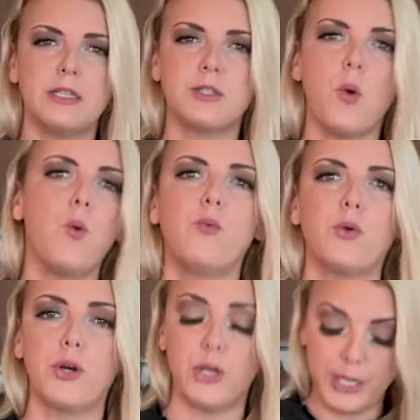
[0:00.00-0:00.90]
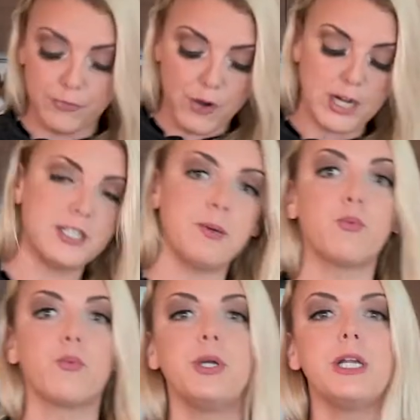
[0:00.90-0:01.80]
is over. It fries up
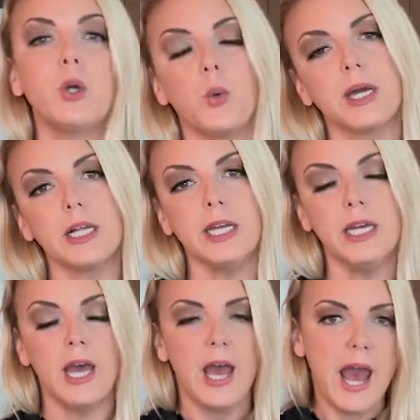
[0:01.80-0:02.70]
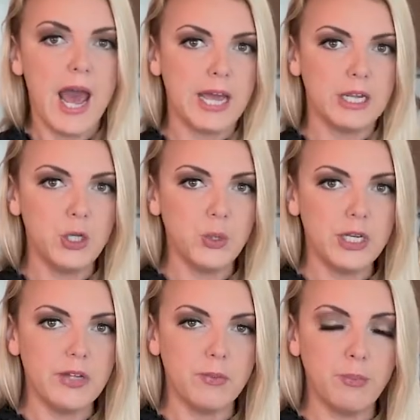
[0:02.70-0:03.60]
really quickly, and you
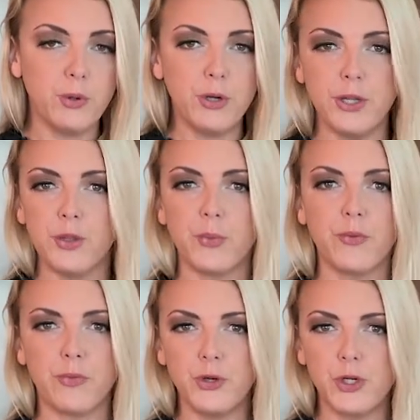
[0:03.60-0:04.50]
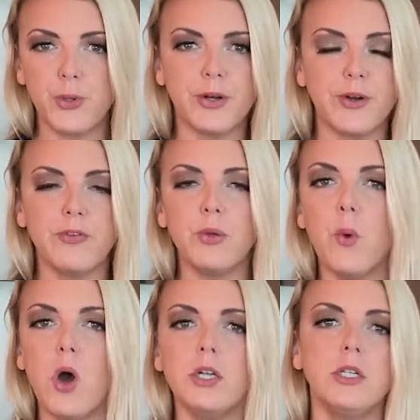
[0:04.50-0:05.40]
can even put it in the refrigerator if you
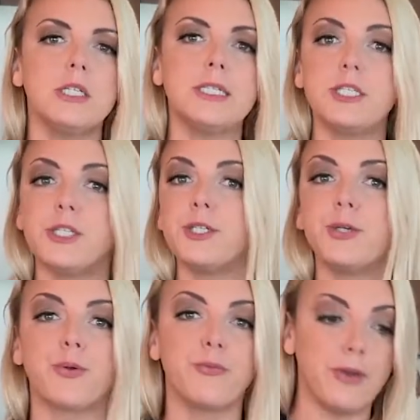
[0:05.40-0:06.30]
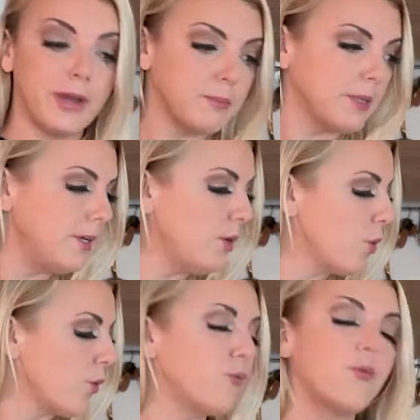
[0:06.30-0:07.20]
want until your family
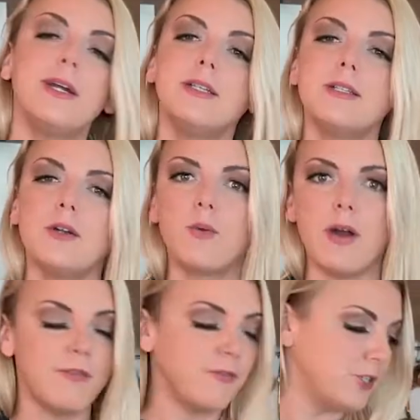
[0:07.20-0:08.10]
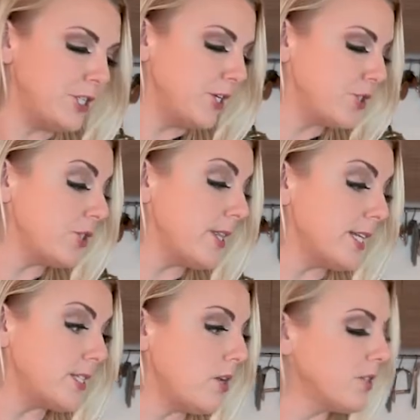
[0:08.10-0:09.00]
or friends arrive for dinner, so
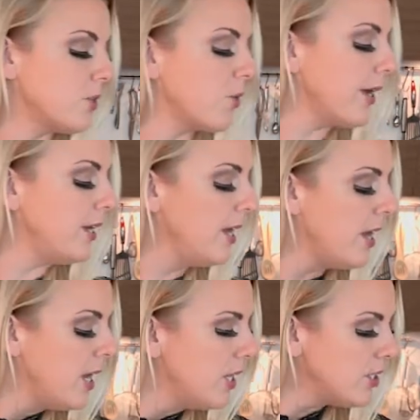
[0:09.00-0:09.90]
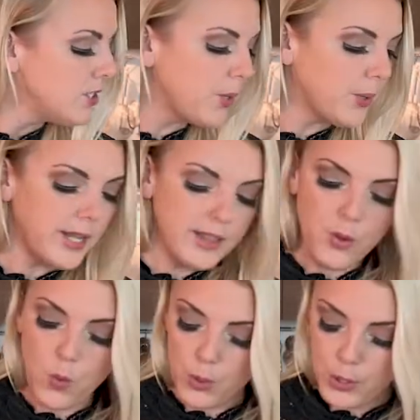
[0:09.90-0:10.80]
that's also great. So get
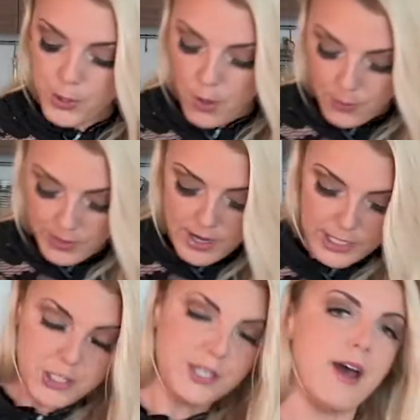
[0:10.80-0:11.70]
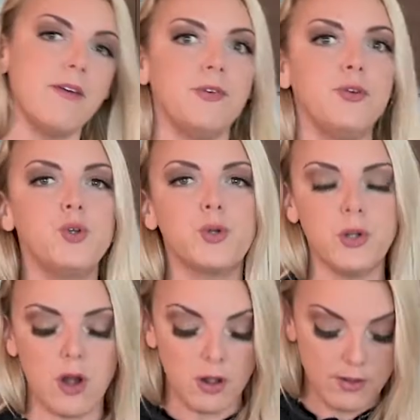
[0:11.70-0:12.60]
the oil going. I just have a
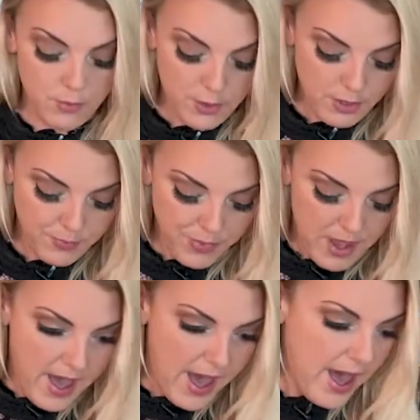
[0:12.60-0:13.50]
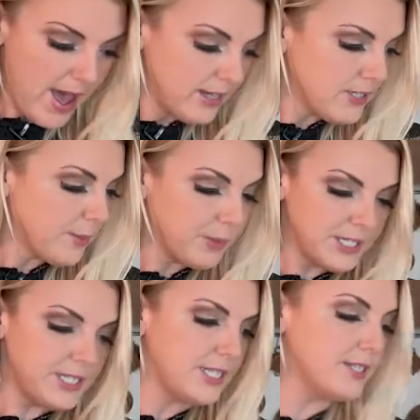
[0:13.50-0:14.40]
neutral olive oil, and I'm going
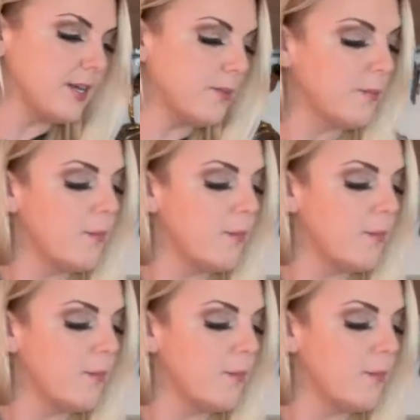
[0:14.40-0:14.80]
to season up